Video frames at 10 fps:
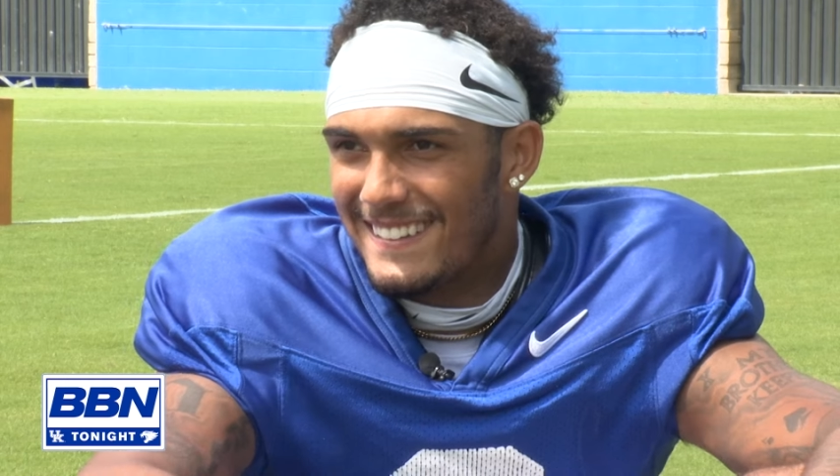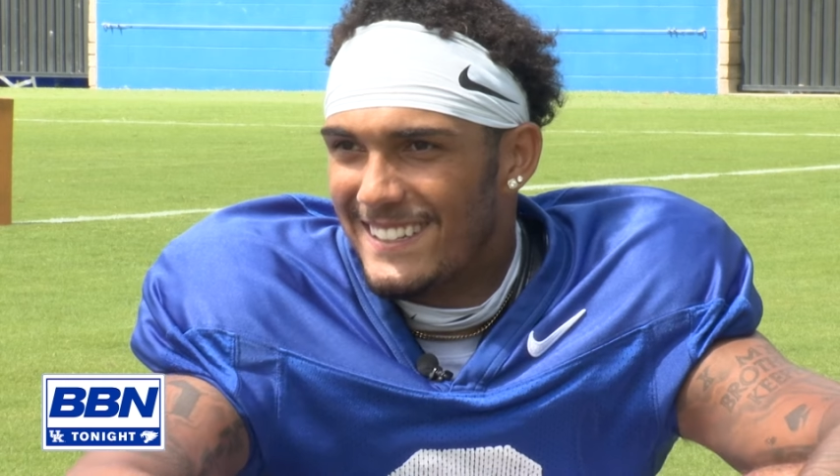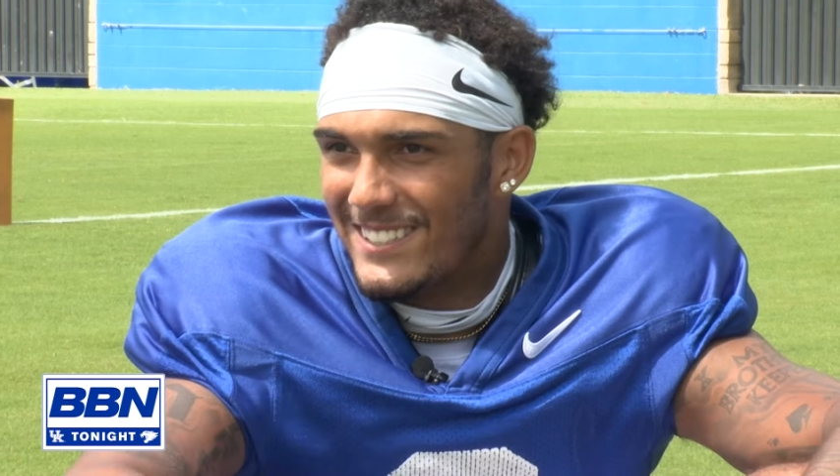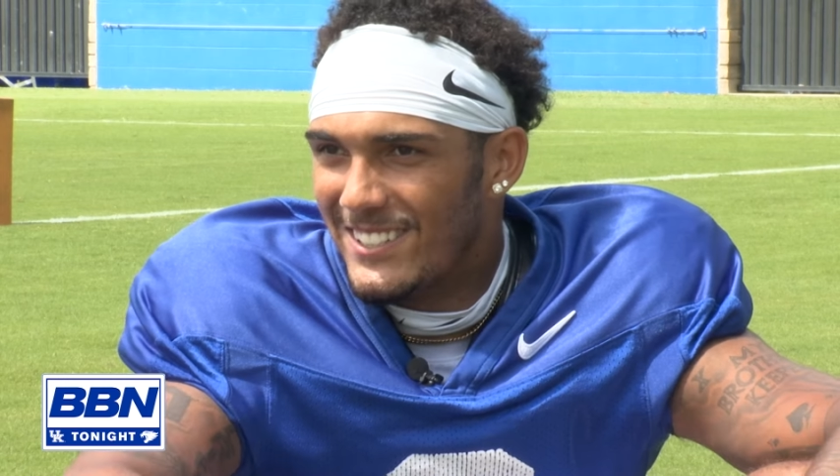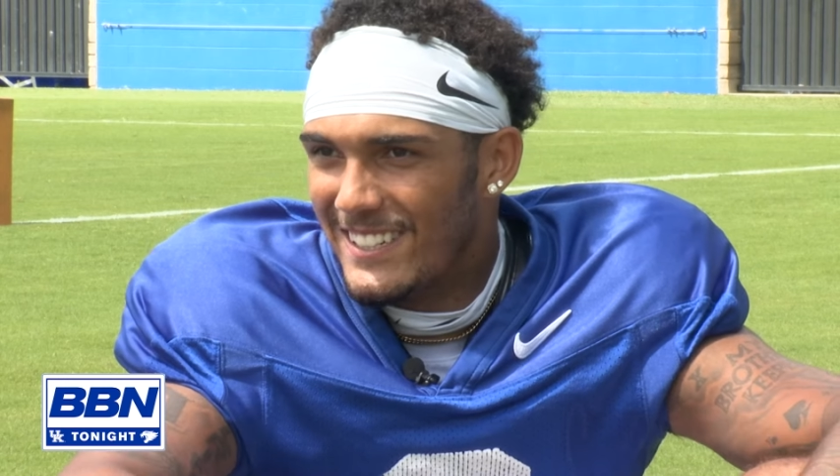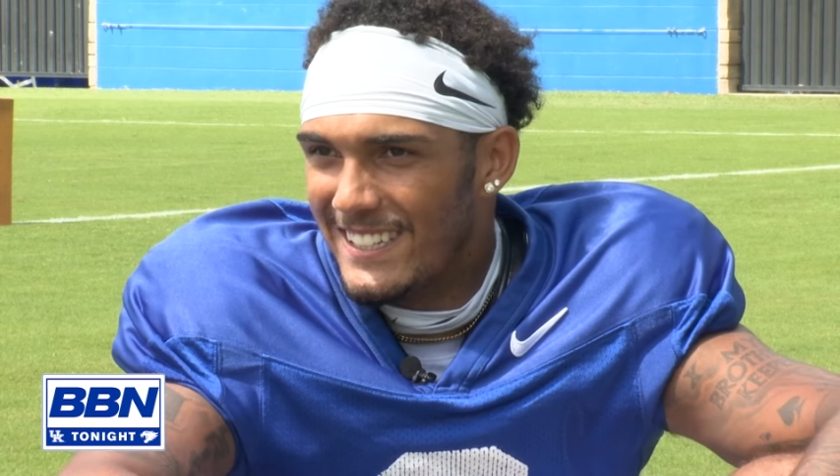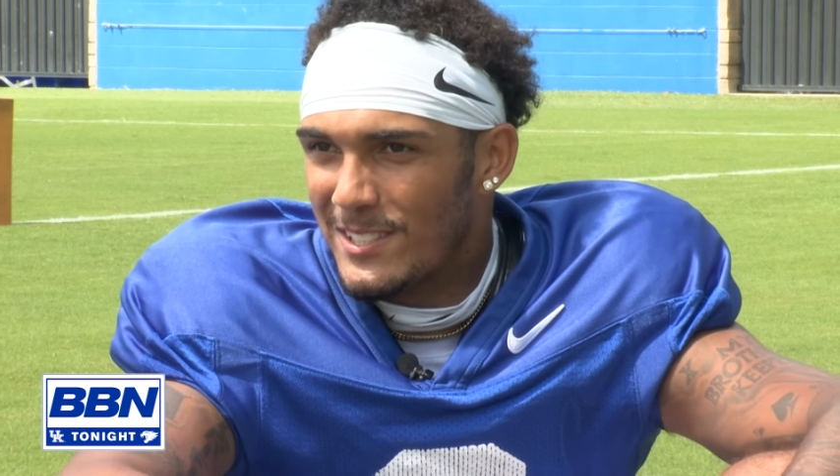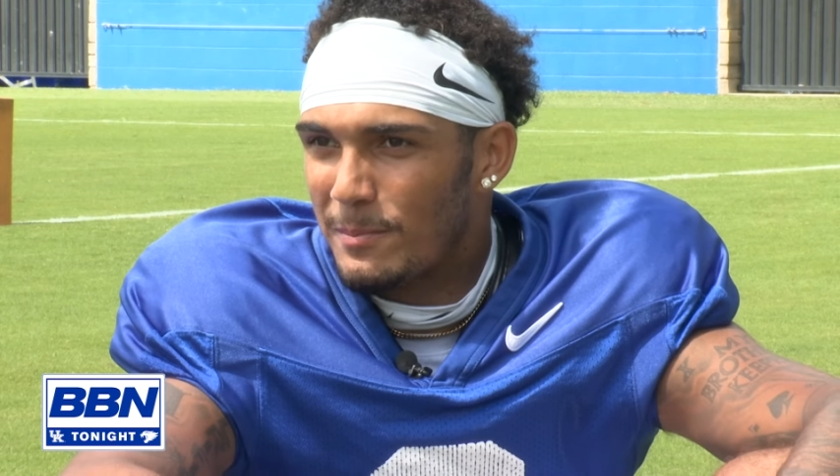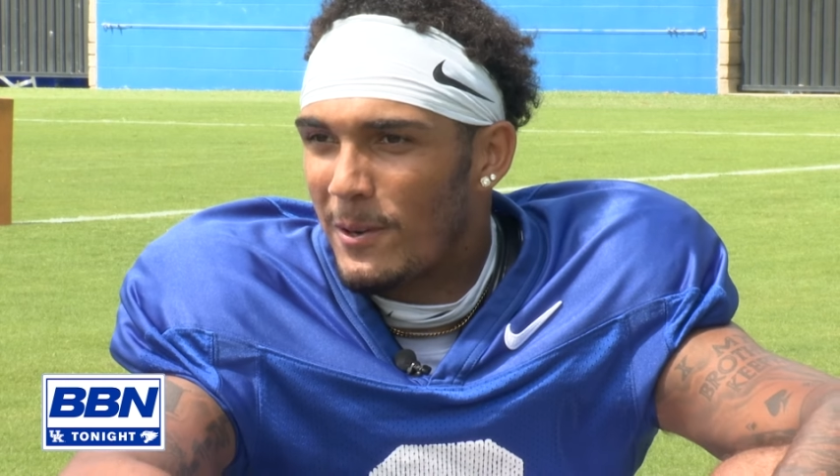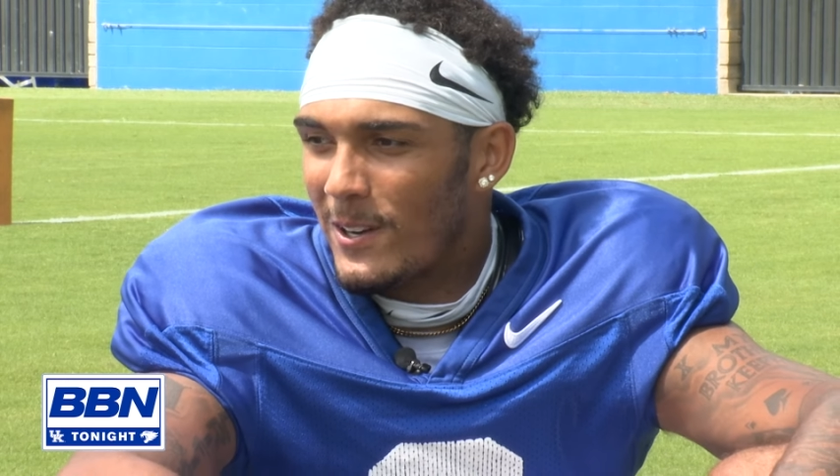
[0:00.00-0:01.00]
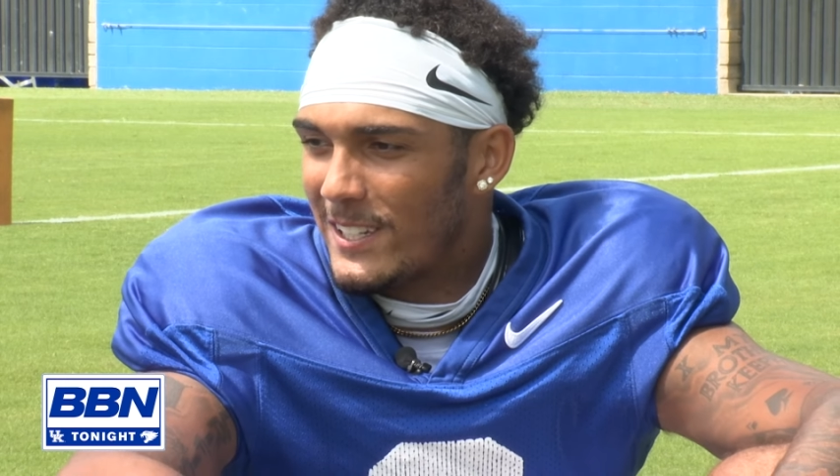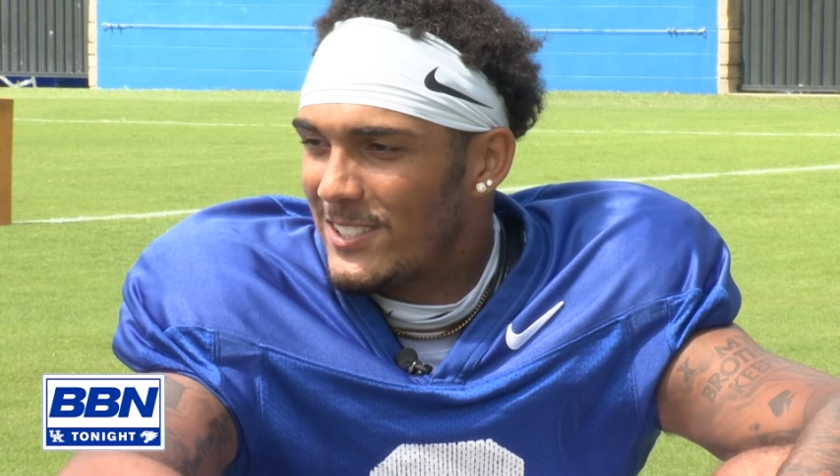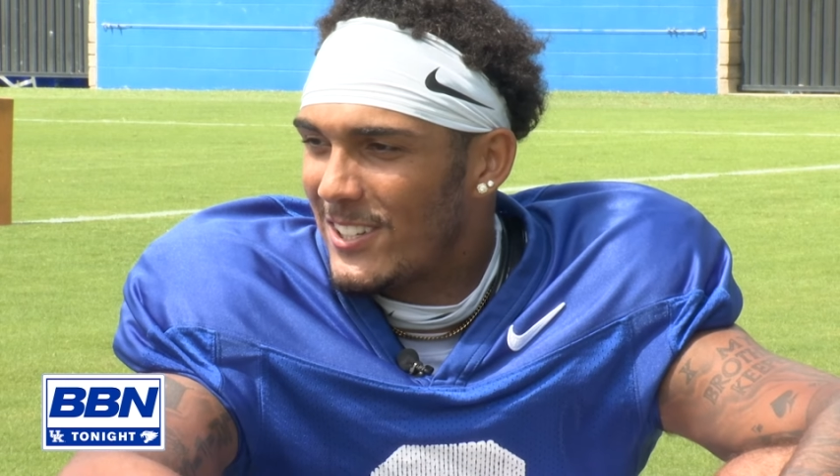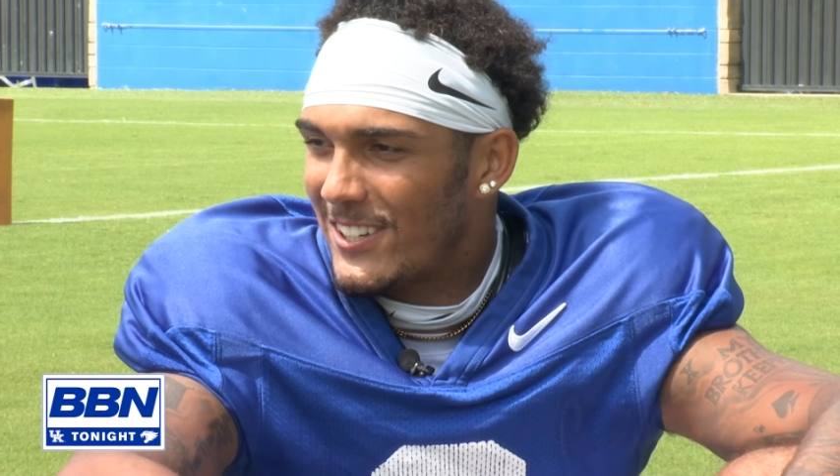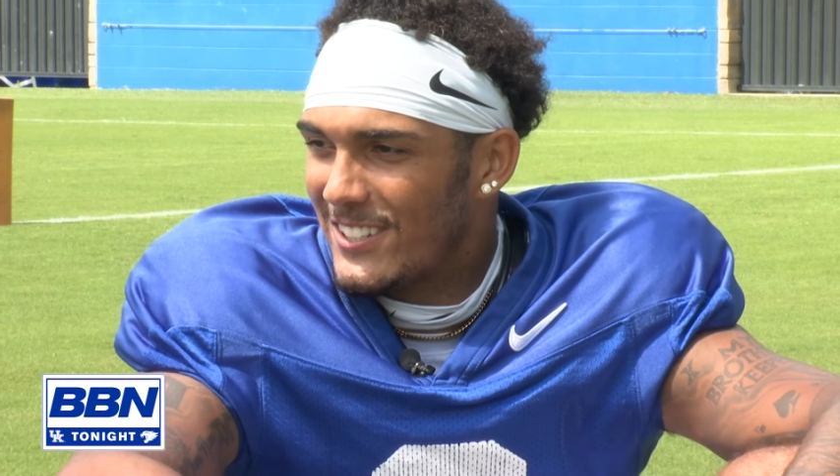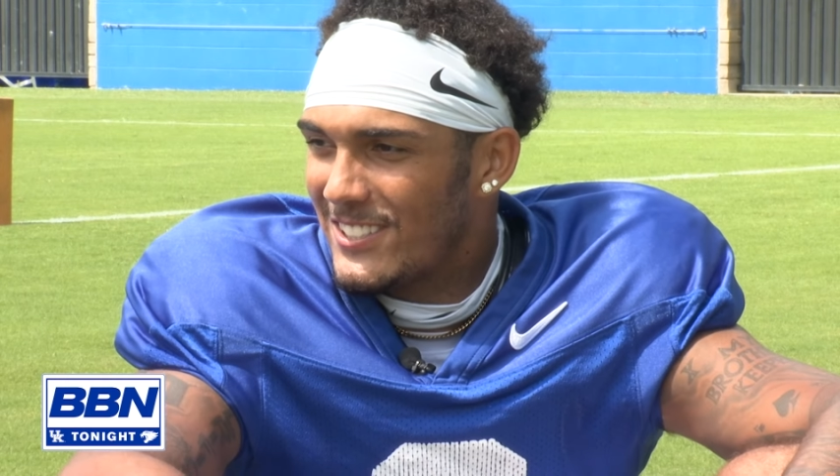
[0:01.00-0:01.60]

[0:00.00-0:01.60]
you know it's a party song.